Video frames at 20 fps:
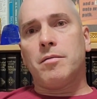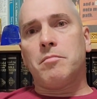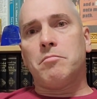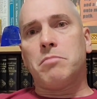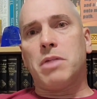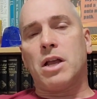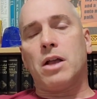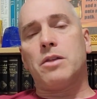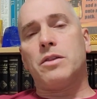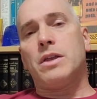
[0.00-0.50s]

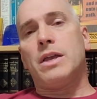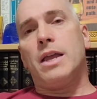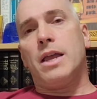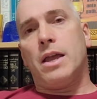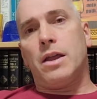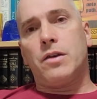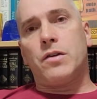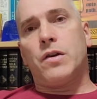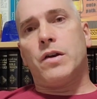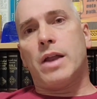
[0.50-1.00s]
Because the
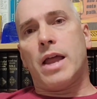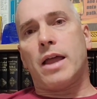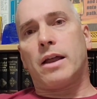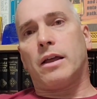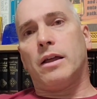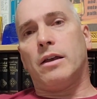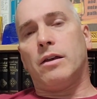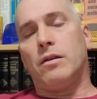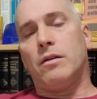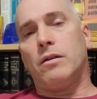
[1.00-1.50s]
internet
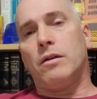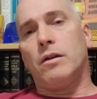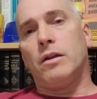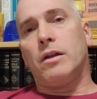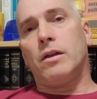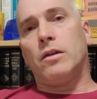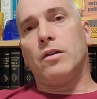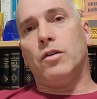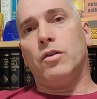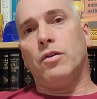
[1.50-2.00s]
can
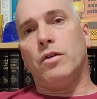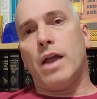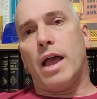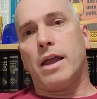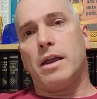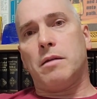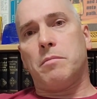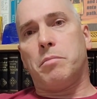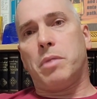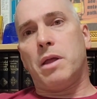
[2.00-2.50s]

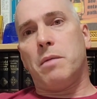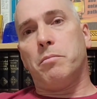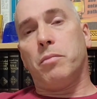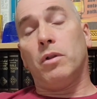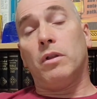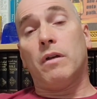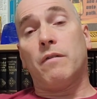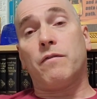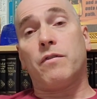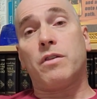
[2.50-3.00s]
unite
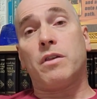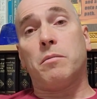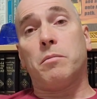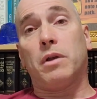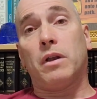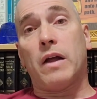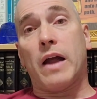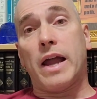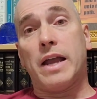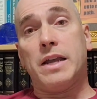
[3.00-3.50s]
people of
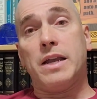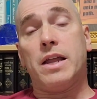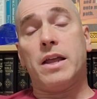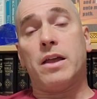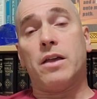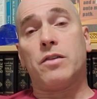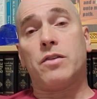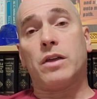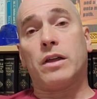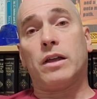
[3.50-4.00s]
similar
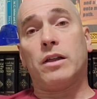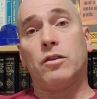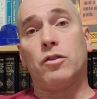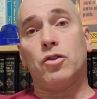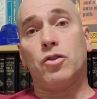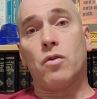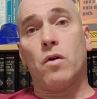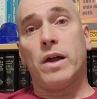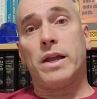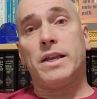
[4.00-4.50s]
ideas. It can
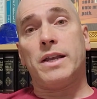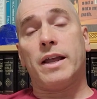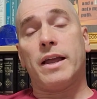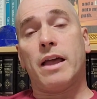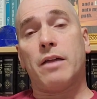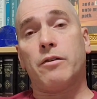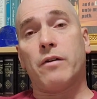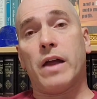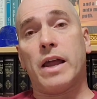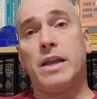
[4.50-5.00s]
join
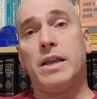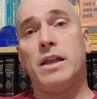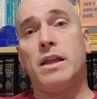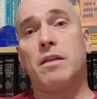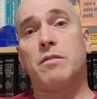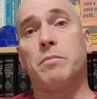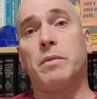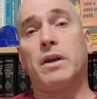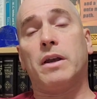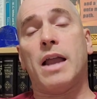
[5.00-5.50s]
together
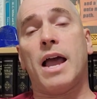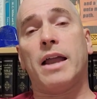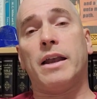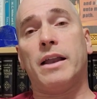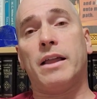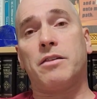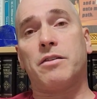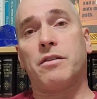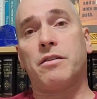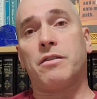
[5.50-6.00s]
ideas, but not
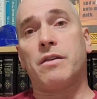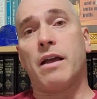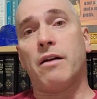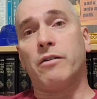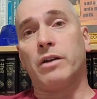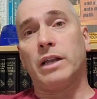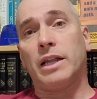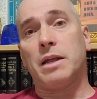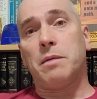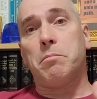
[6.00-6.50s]

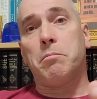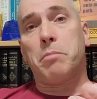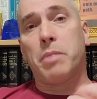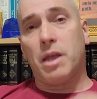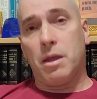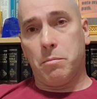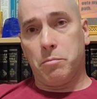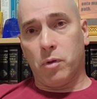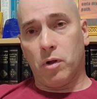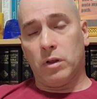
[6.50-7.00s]
necessarily
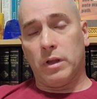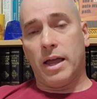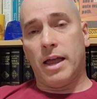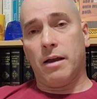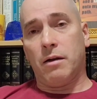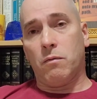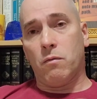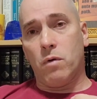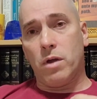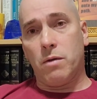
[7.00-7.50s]
people.
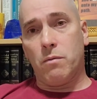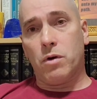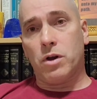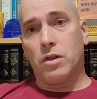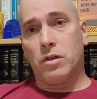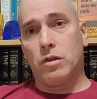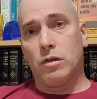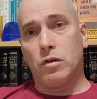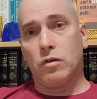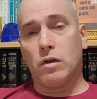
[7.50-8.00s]
And we were
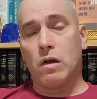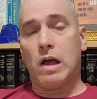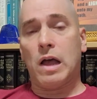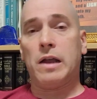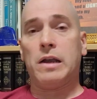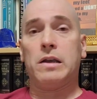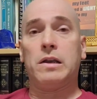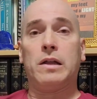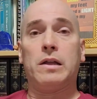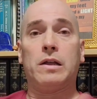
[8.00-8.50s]

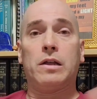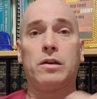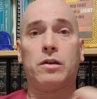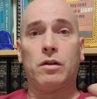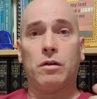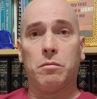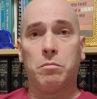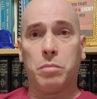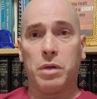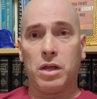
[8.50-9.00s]
designed
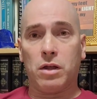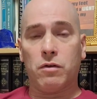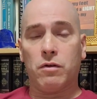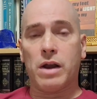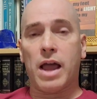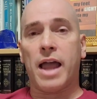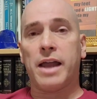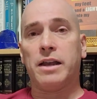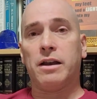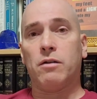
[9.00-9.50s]
to be
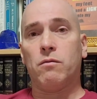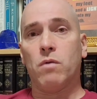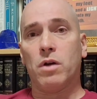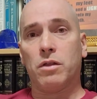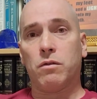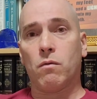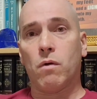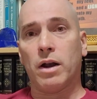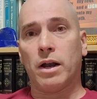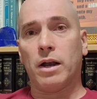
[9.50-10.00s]
united
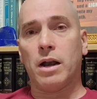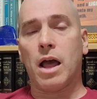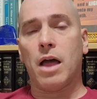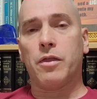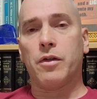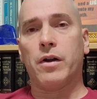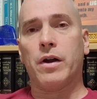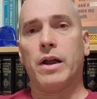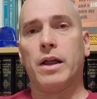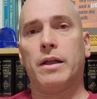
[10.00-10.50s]
with one
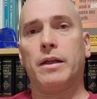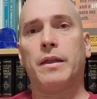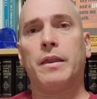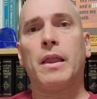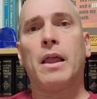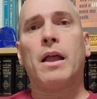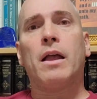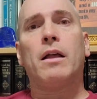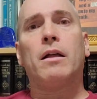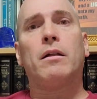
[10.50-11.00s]
another.
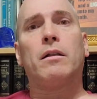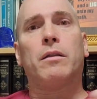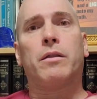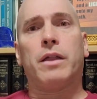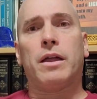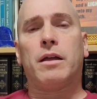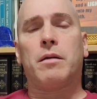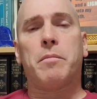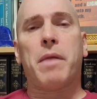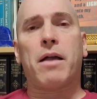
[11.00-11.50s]

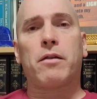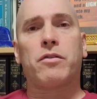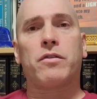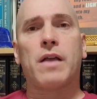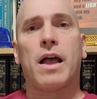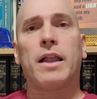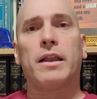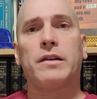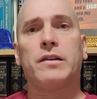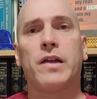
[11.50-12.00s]
Think about
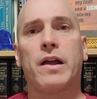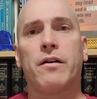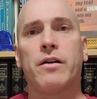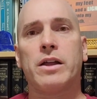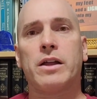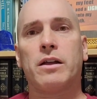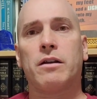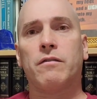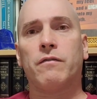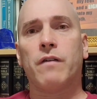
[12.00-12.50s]
solitary
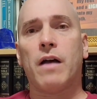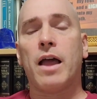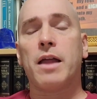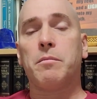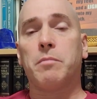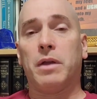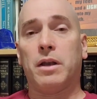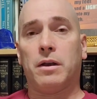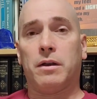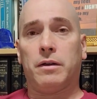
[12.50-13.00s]

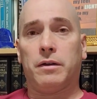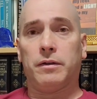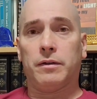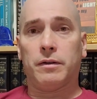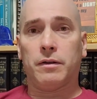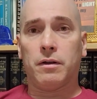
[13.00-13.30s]
confinement.